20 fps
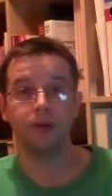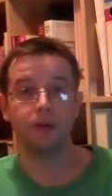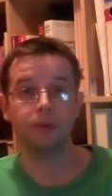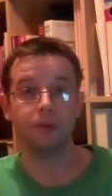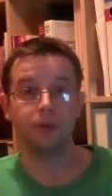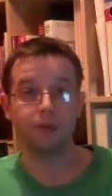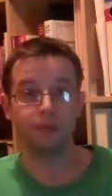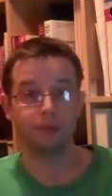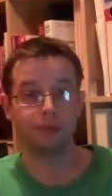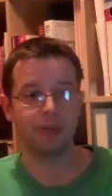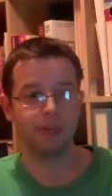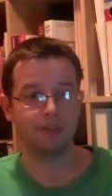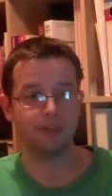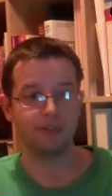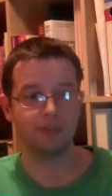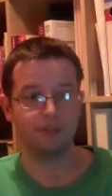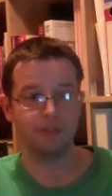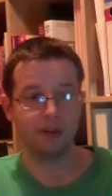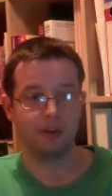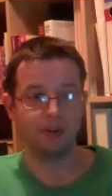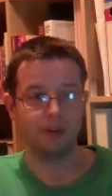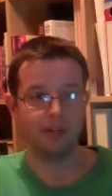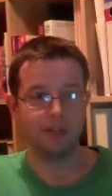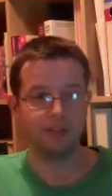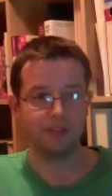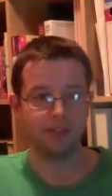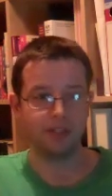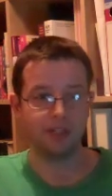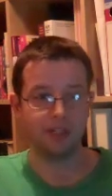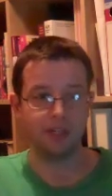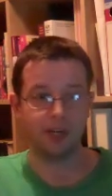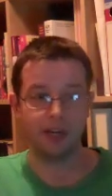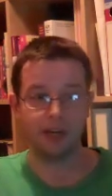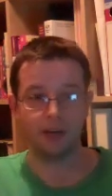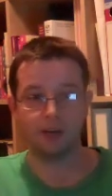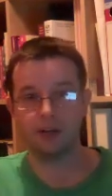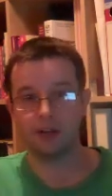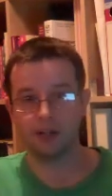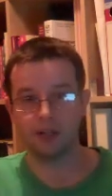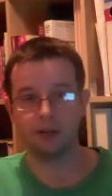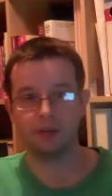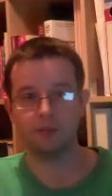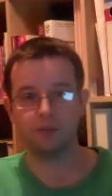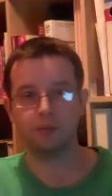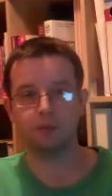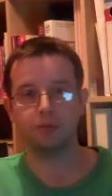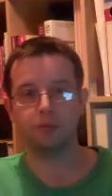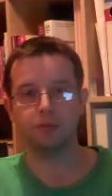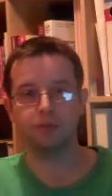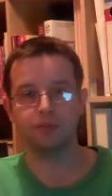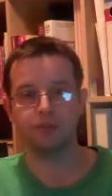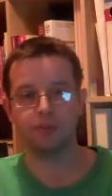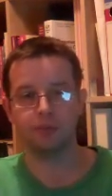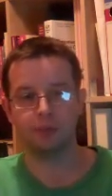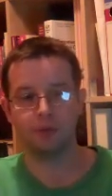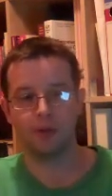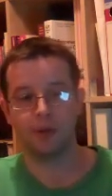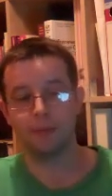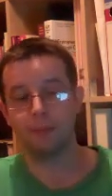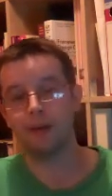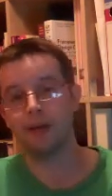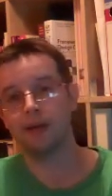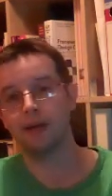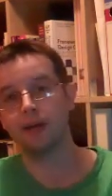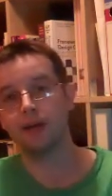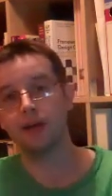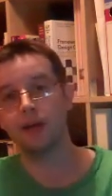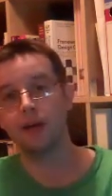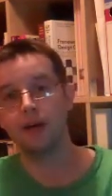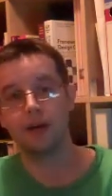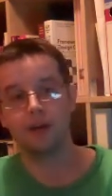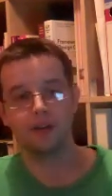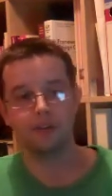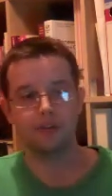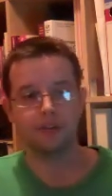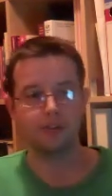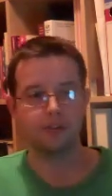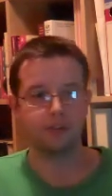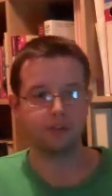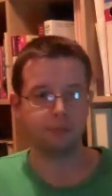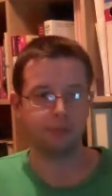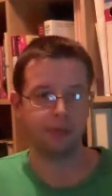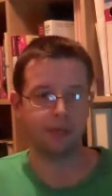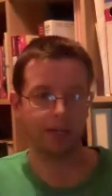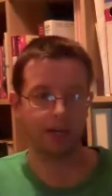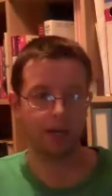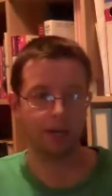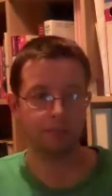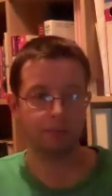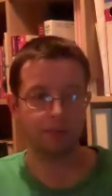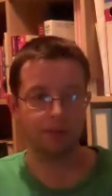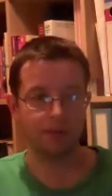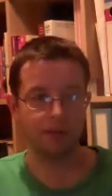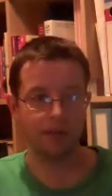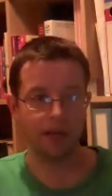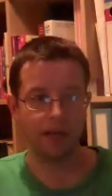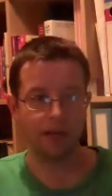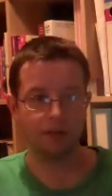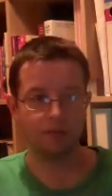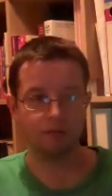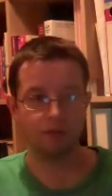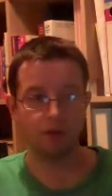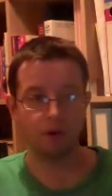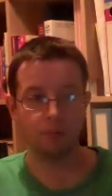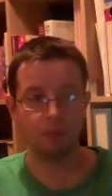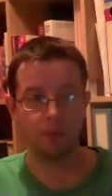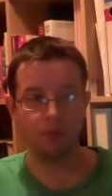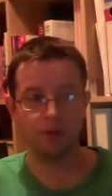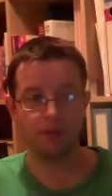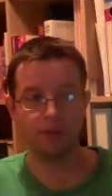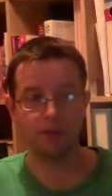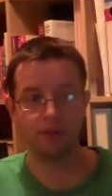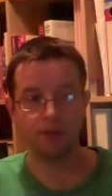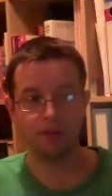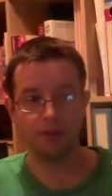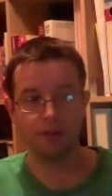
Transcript: which makes it very easy and comfortable for someone like me to pick up and run with.